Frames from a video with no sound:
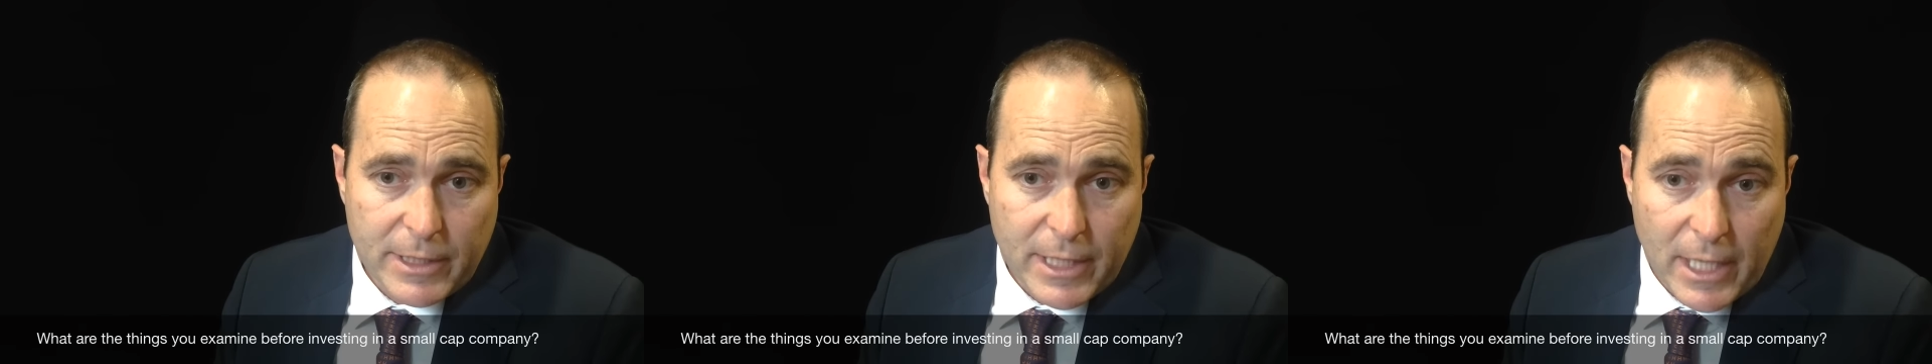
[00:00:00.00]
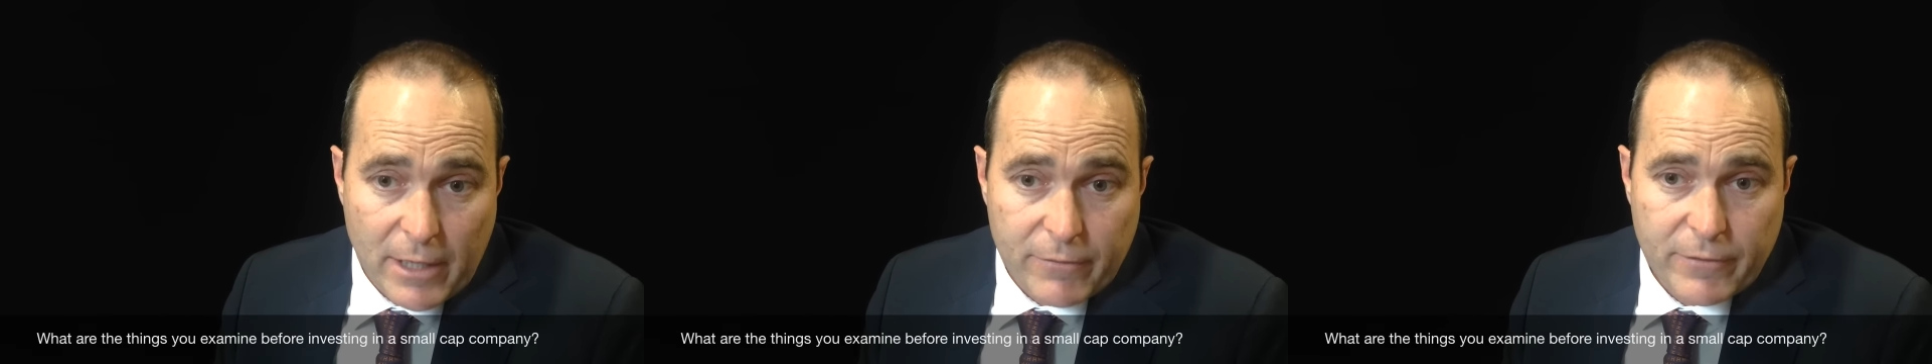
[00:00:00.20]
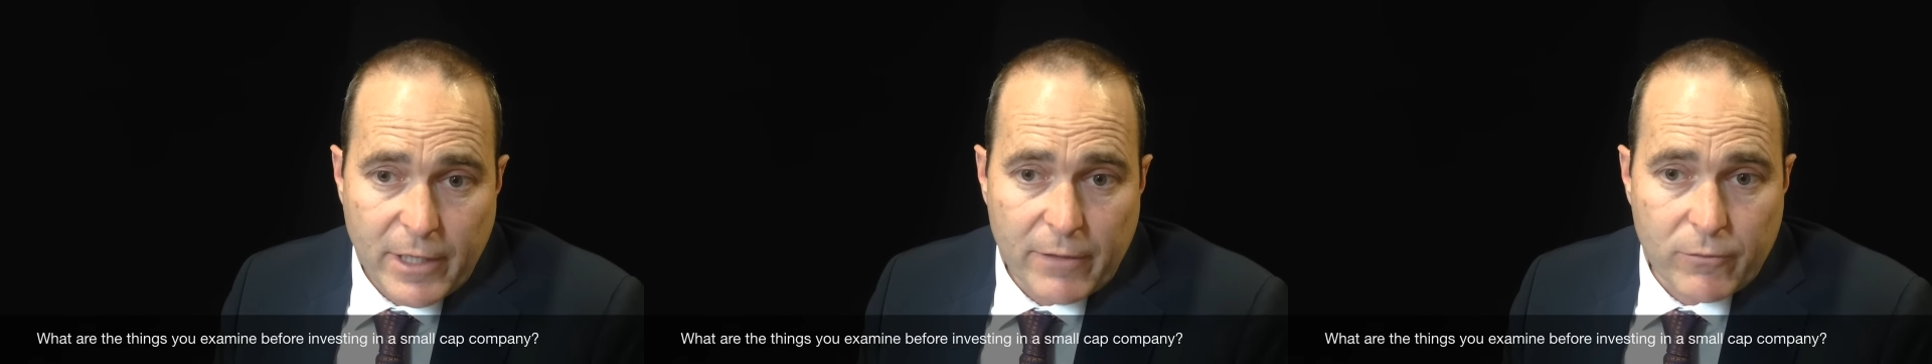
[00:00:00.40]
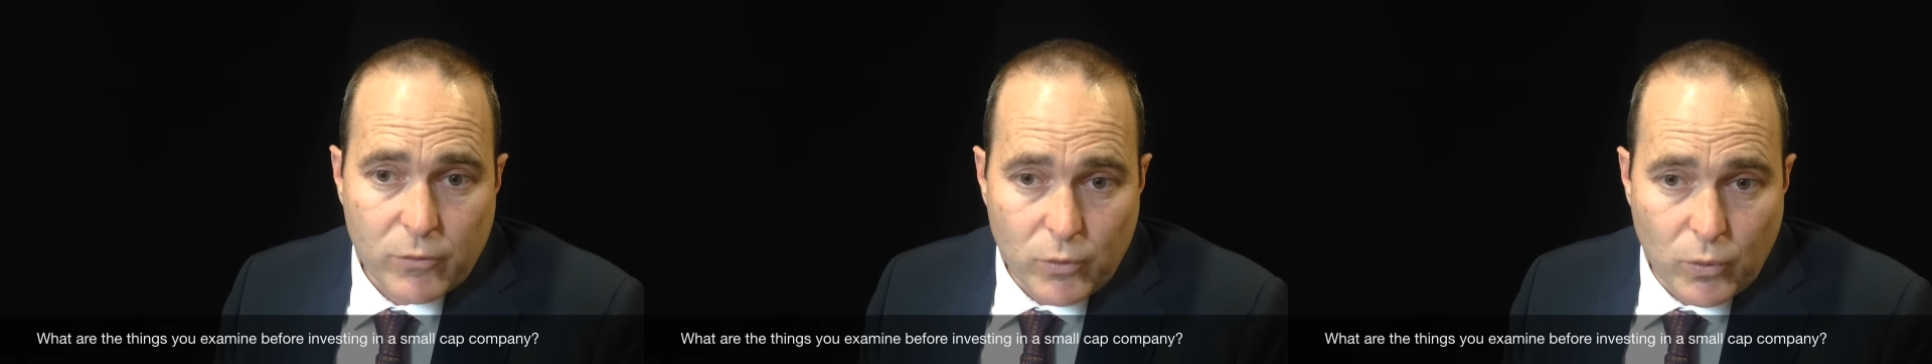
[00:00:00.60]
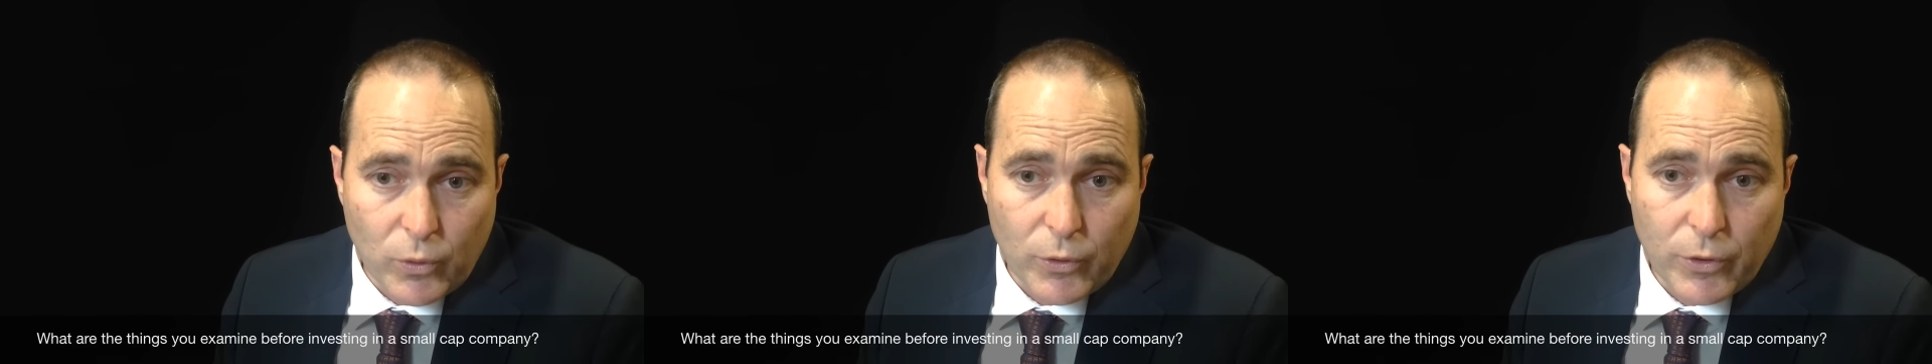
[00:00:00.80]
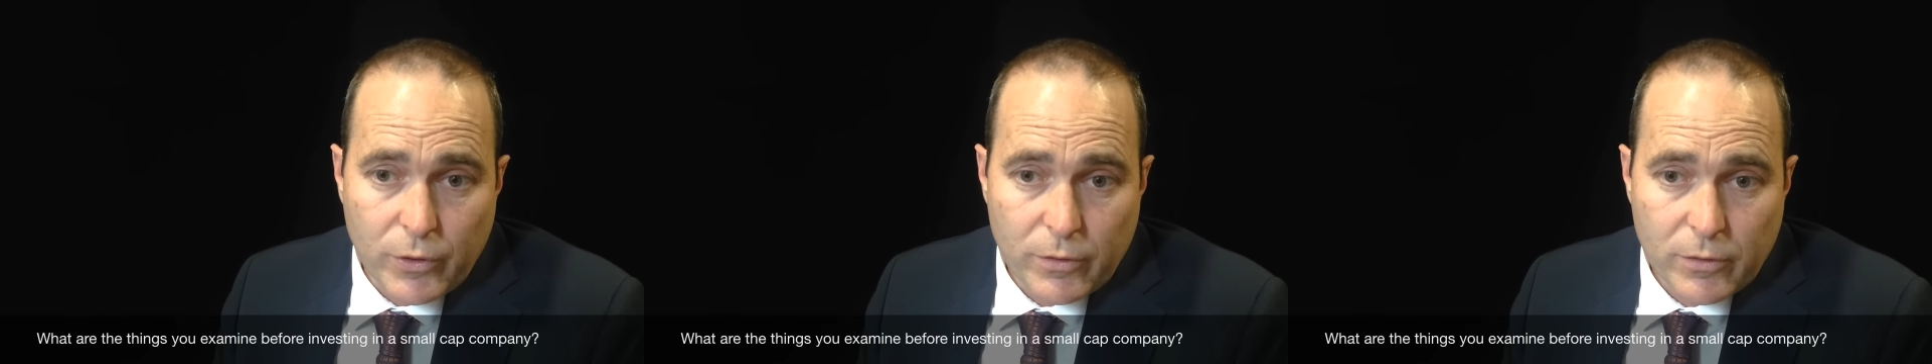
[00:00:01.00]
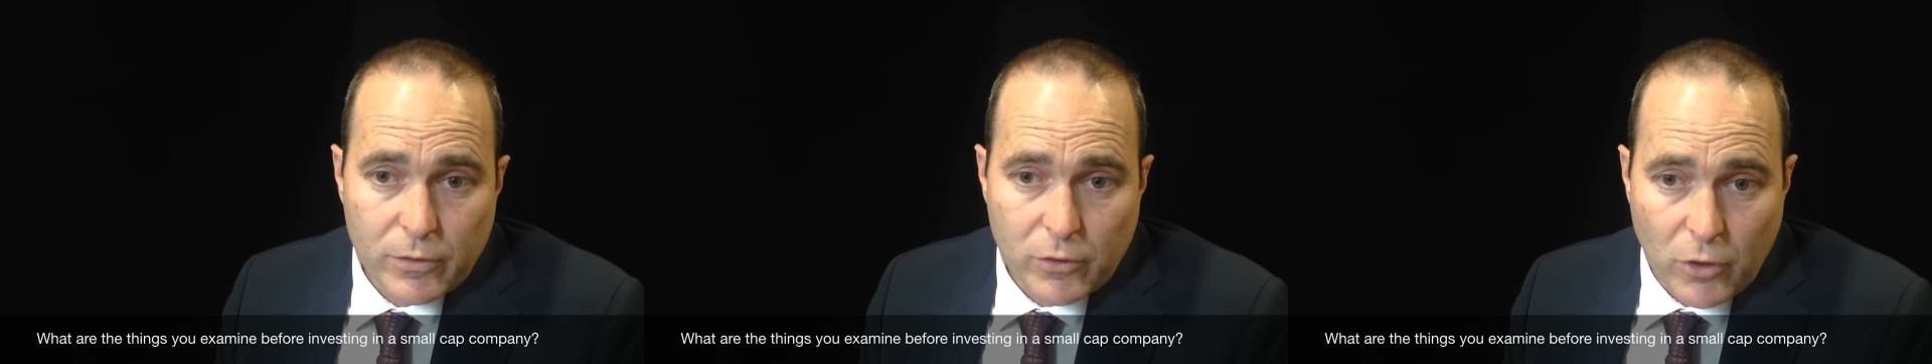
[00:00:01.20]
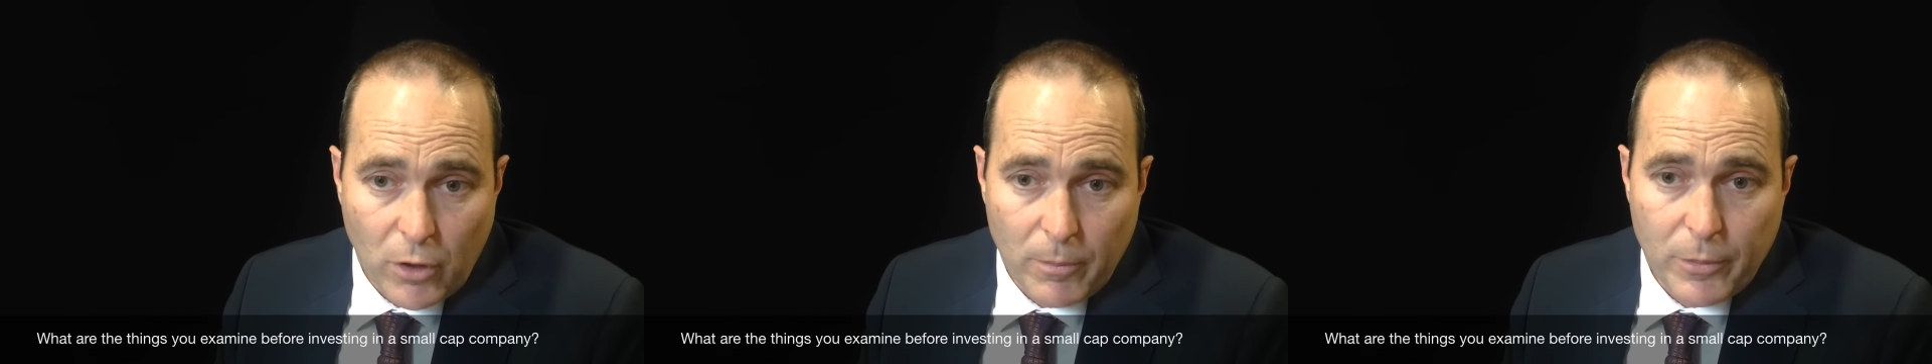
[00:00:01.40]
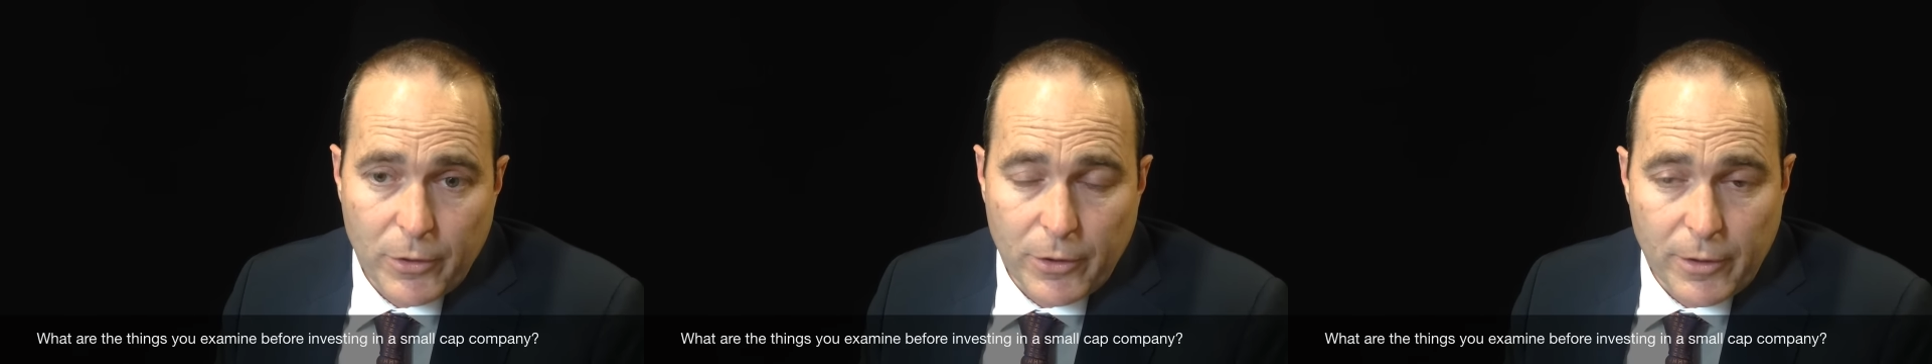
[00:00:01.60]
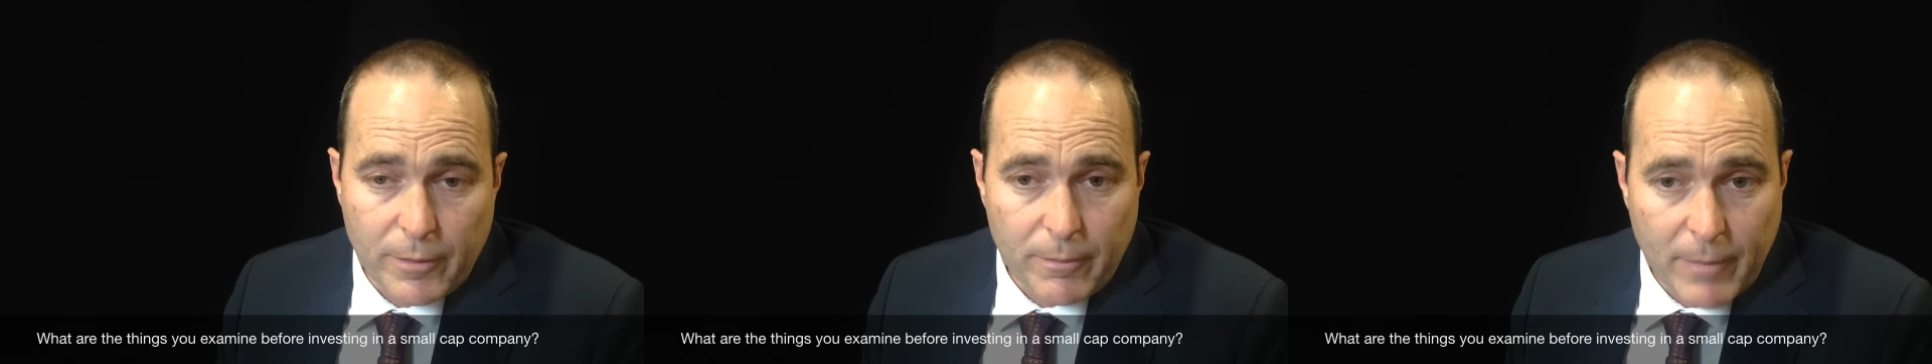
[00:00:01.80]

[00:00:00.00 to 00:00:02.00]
You have to have good, competent